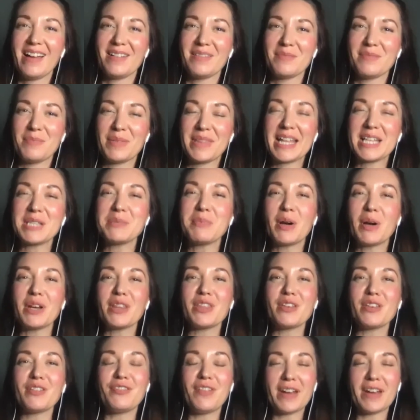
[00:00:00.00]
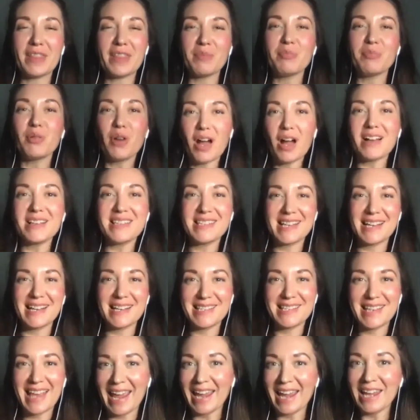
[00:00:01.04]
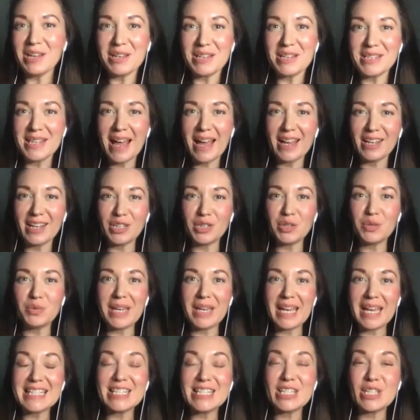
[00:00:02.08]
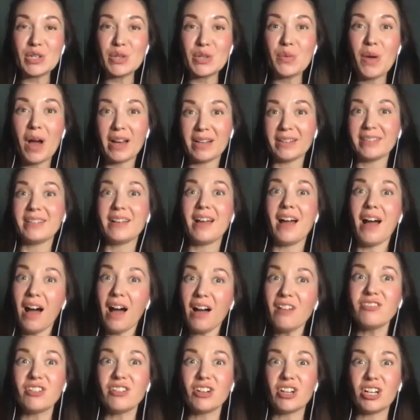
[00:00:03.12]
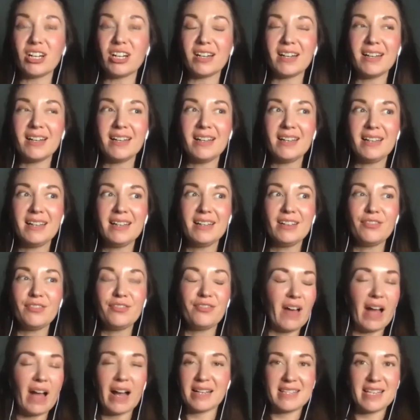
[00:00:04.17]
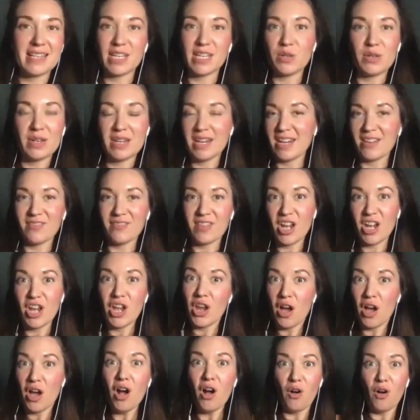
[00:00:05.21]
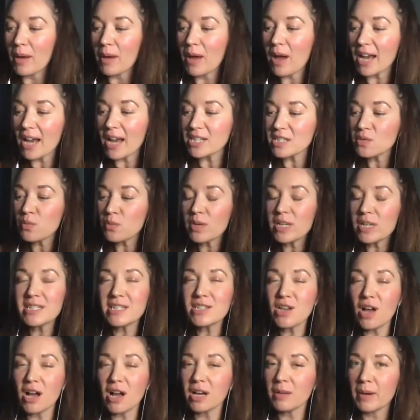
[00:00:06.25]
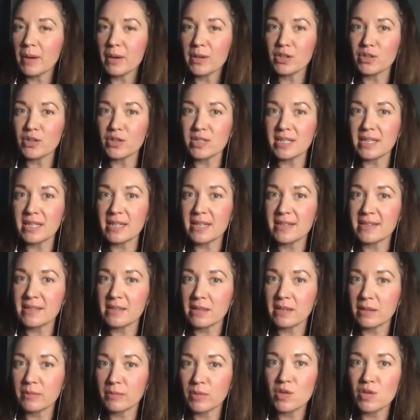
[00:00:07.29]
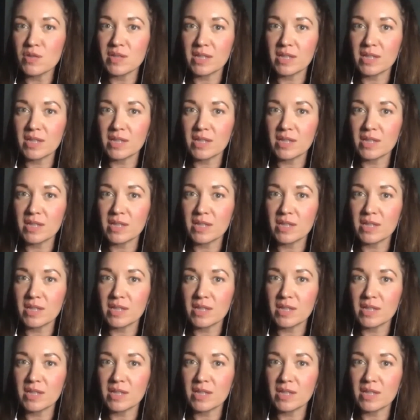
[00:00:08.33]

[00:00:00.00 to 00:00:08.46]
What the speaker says: that's part of the fun of the process, hey, is that you get to uncover facts that you didn't even know. I just wanted to talk about your CDs and your music,